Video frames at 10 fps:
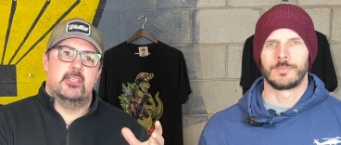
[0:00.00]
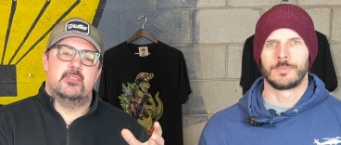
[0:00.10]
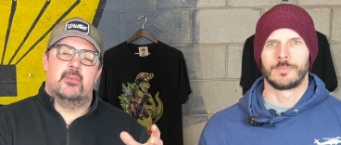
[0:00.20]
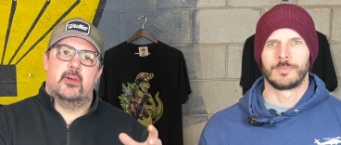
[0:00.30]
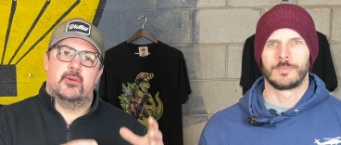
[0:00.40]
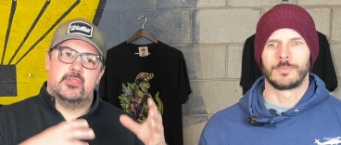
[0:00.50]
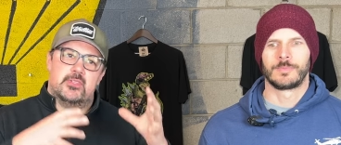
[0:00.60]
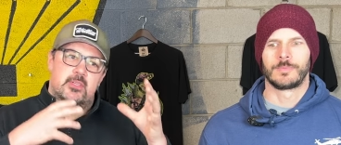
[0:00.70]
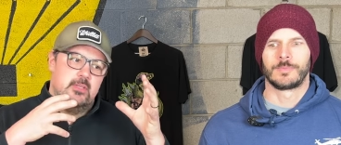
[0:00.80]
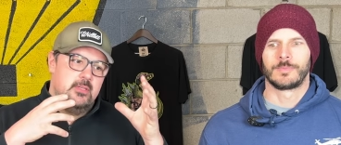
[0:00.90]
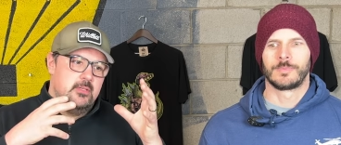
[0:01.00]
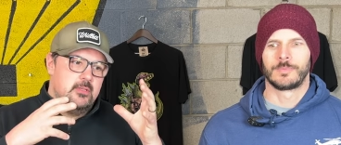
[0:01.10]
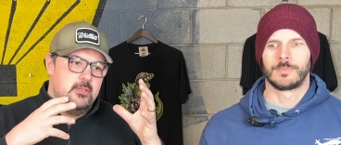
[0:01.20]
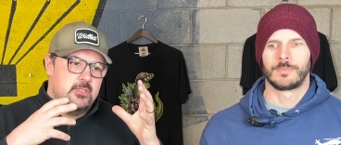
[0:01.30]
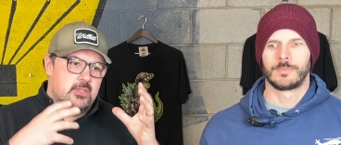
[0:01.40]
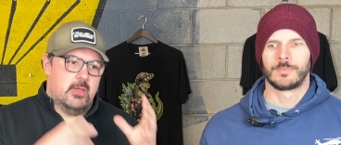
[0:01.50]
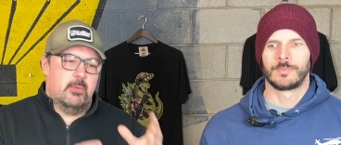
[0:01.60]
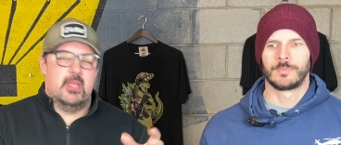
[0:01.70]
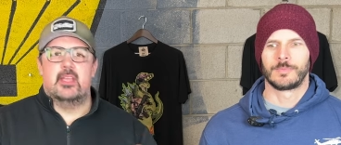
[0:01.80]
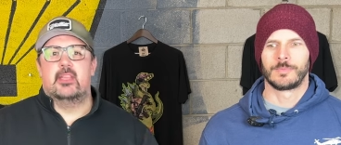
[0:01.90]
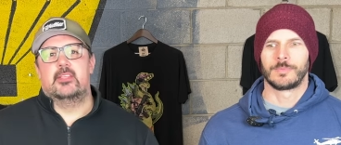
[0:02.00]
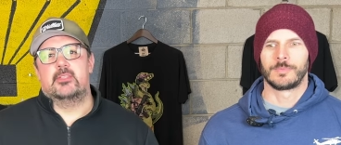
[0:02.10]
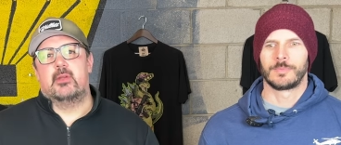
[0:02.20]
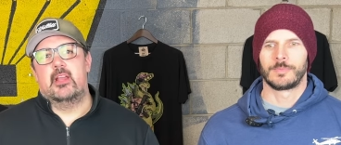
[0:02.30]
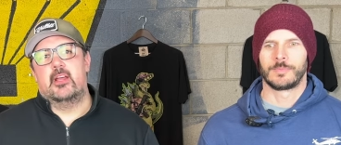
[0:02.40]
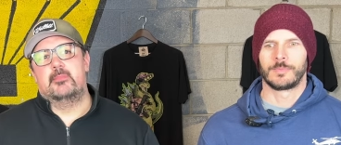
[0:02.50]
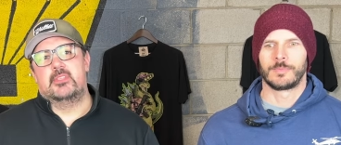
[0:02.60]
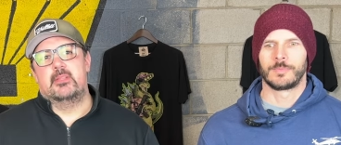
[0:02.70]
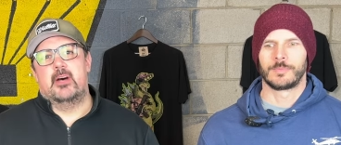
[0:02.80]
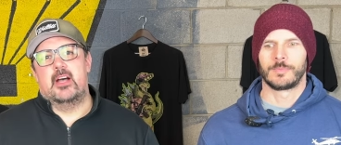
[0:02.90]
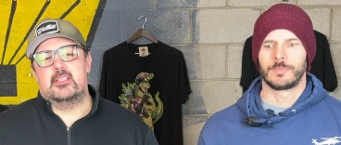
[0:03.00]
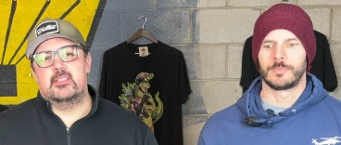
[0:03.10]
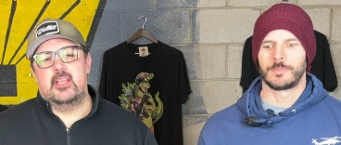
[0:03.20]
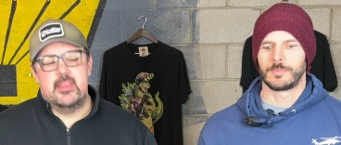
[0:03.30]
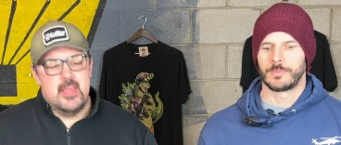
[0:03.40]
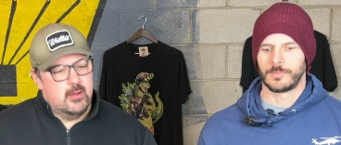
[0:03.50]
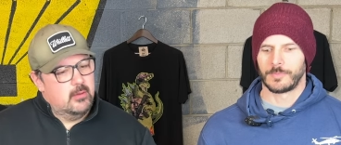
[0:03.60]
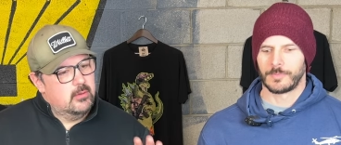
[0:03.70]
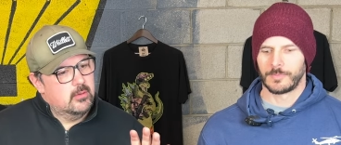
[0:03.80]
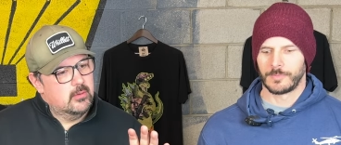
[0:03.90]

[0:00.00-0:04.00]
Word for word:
Speaker 1: these folks so that we can get these great items in the box. And then